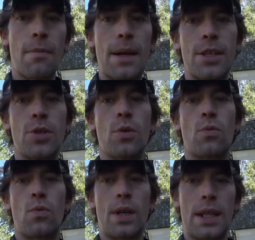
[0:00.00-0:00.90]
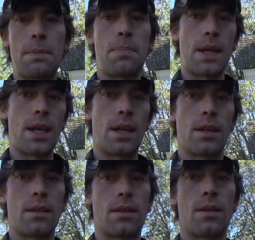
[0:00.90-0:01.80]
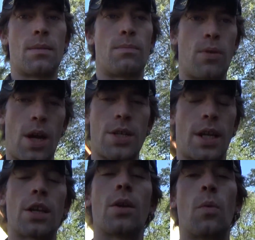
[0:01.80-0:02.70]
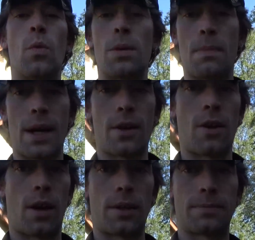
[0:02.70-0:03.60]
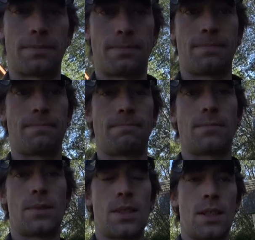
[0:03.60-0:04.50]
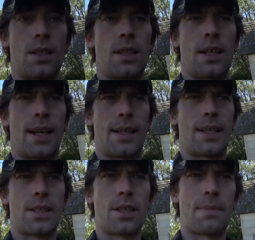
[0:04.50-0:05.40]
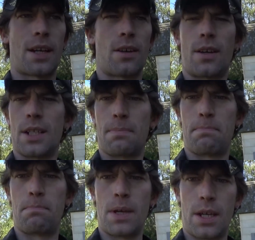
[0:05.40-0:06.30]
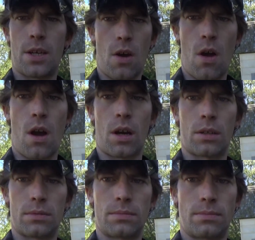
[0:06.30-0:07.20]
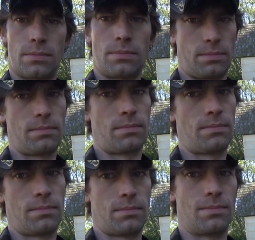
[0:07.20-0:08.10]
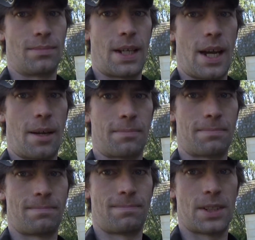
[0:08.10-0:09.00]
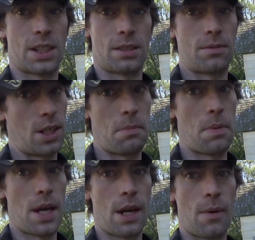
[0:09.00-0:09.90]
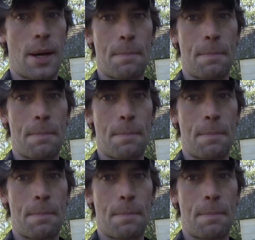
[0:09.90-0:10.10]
about to do a really big project with my car, and considering my car is a big car, yeah, it's gonna be big anyway.